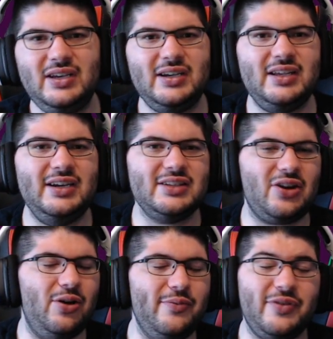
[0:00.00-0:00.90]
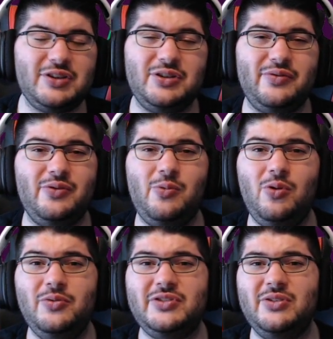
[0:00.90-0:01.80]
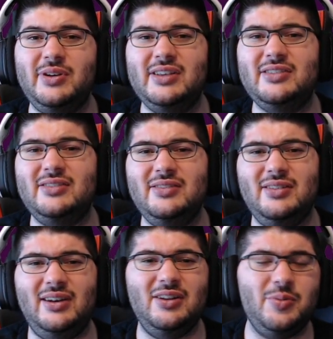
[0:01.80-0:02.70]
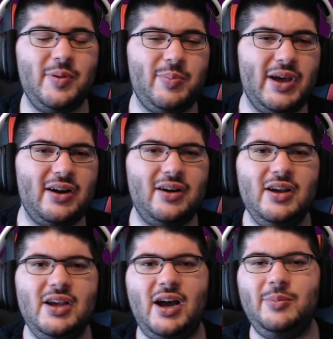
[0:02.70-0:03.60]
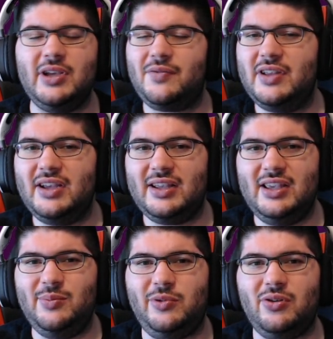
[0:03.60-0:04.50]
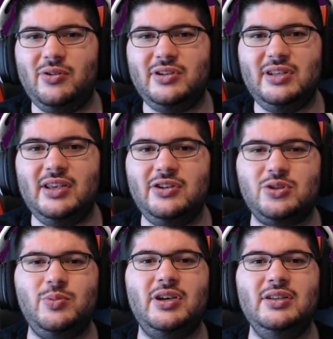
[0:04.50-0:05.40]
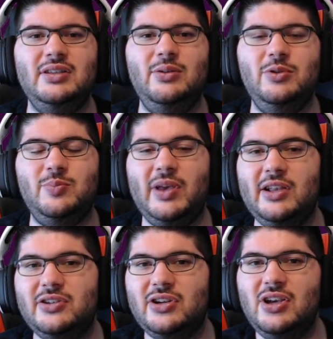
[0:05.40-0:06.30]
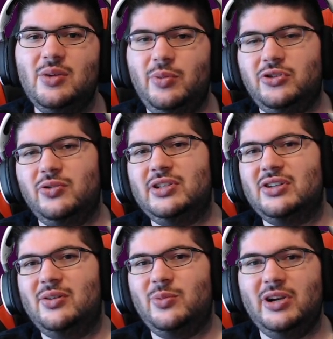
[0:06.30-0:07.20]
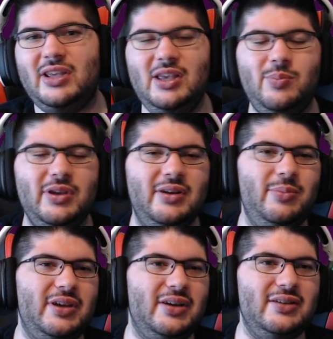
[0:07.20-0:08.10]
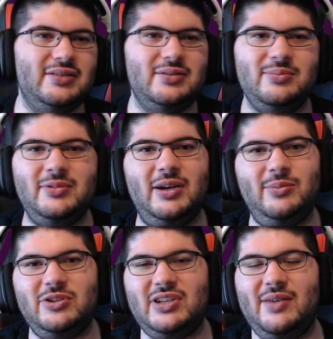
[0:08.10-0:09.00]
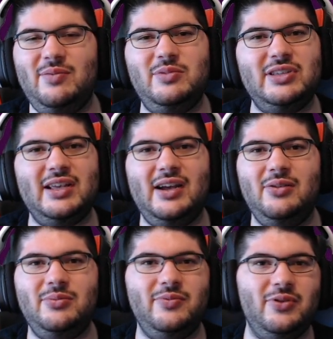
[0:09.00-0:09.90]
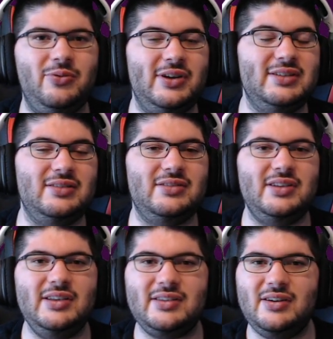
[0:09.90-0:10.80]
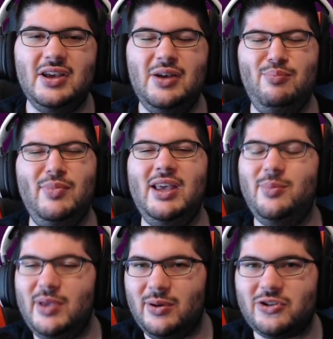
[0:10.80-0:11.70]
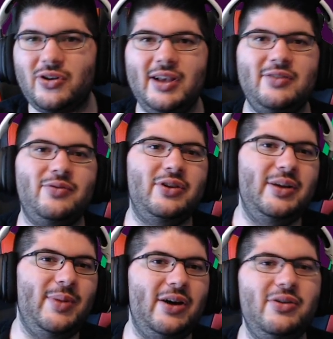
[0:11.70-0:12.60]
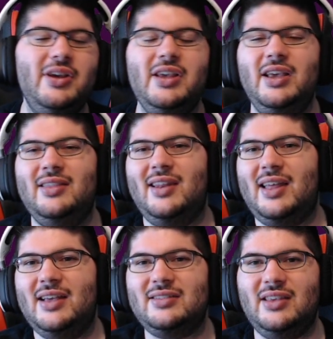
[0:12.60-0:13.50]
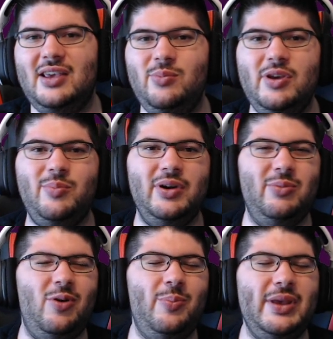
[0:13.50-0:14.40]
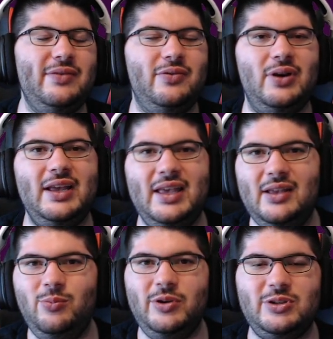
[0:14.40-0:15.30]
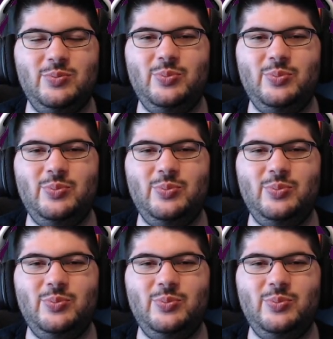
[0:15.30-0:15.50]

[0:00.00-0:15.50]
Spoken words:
It is a home fixture for Wolves, so it is a little bit better. I'm definitely going to keep Doherty in just because he was benched. Patricio I'm going to keep in because I just have him set out for the rest of the season. Maybe I'll transfer him out in the last game week, but it won't be for a hit, which